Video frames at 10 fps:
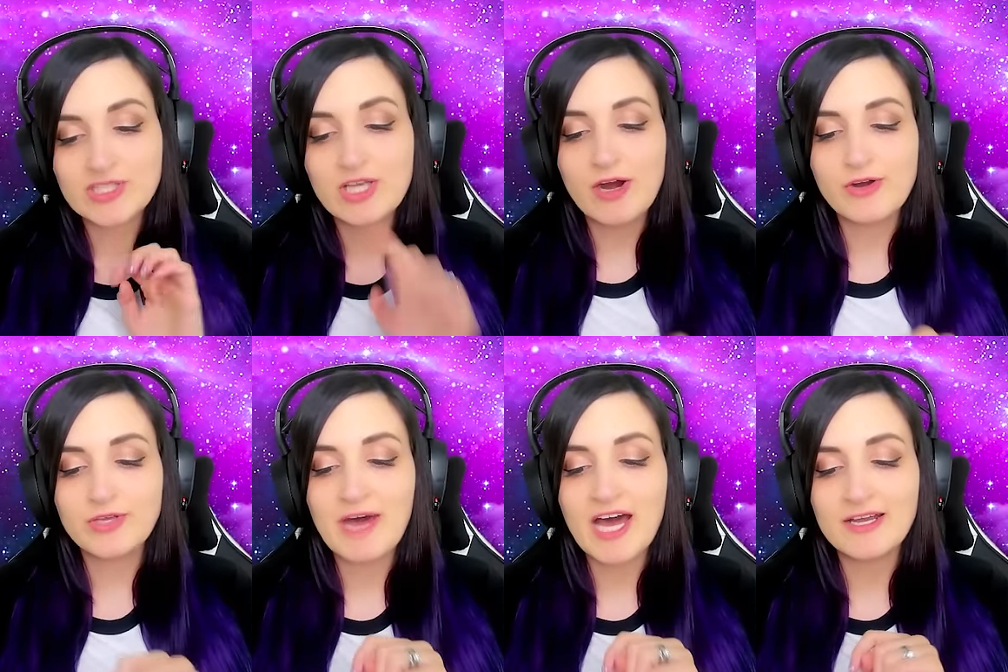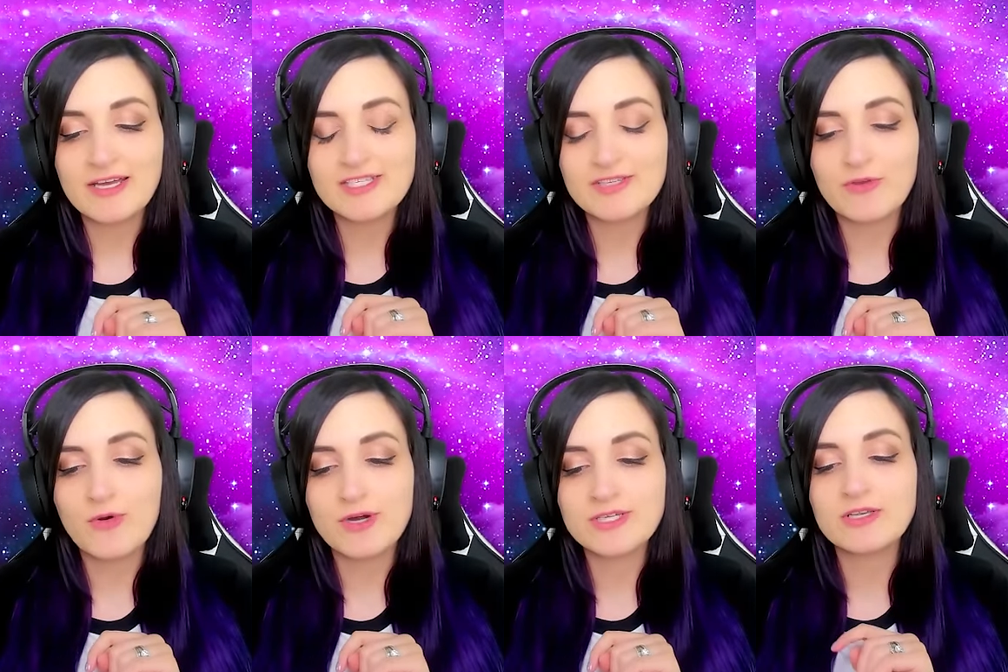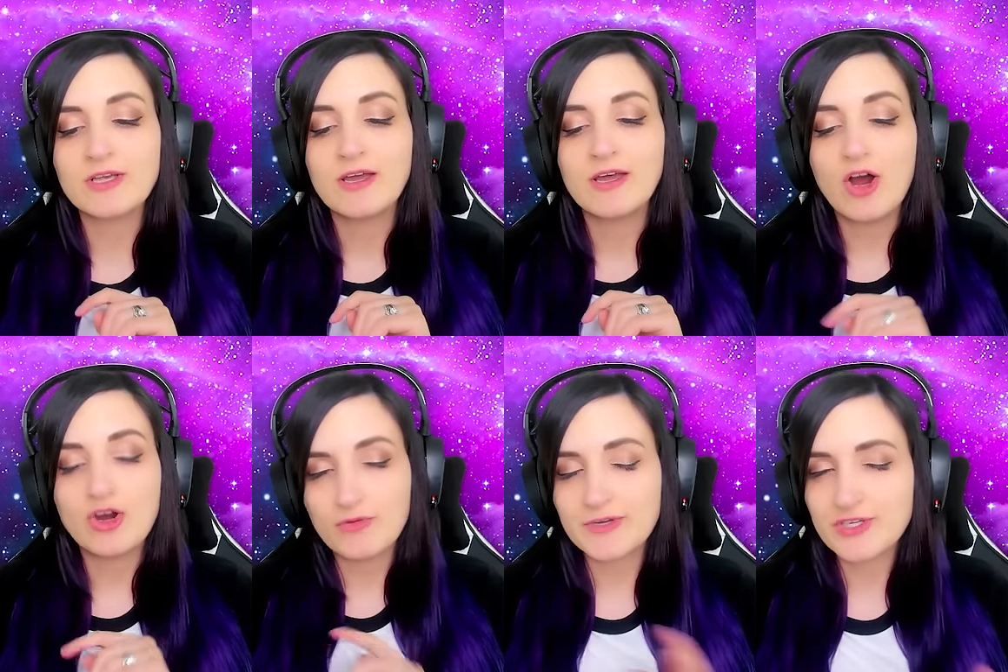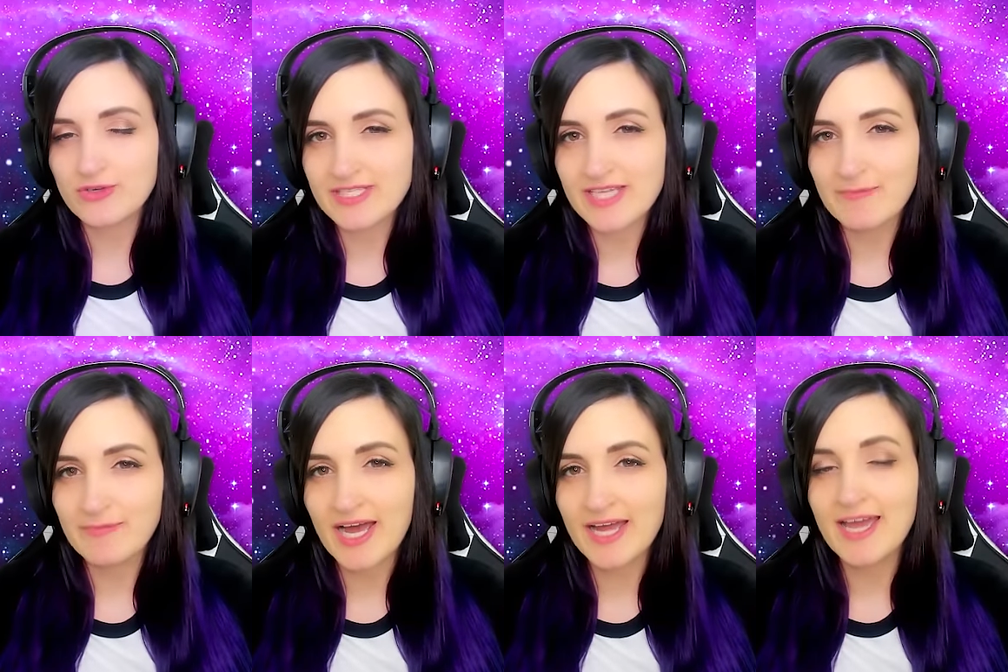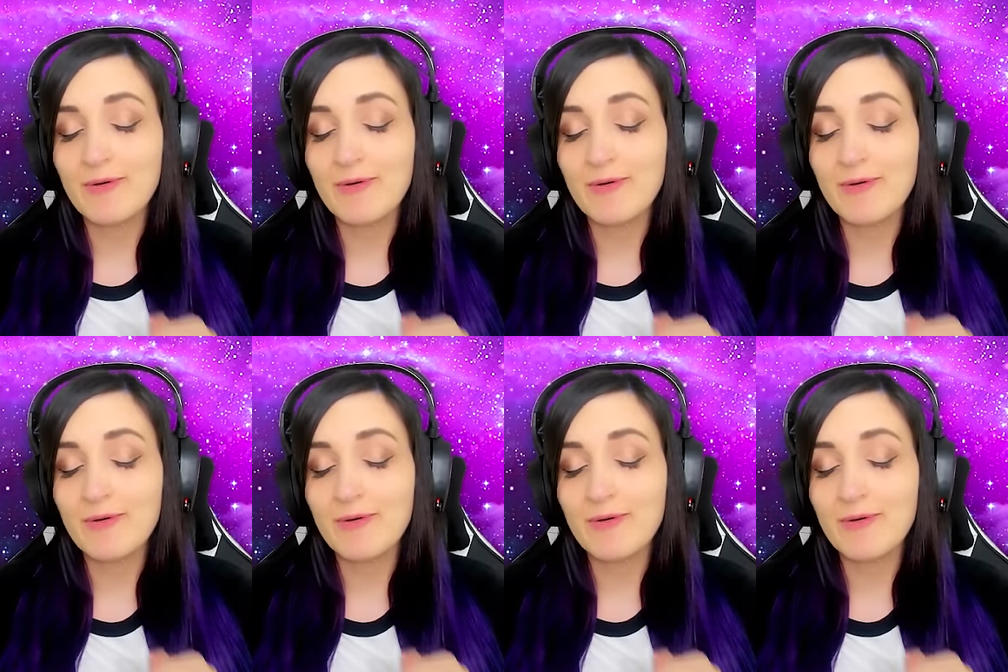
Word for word: But Taro Yamada is, of course, our original senpai.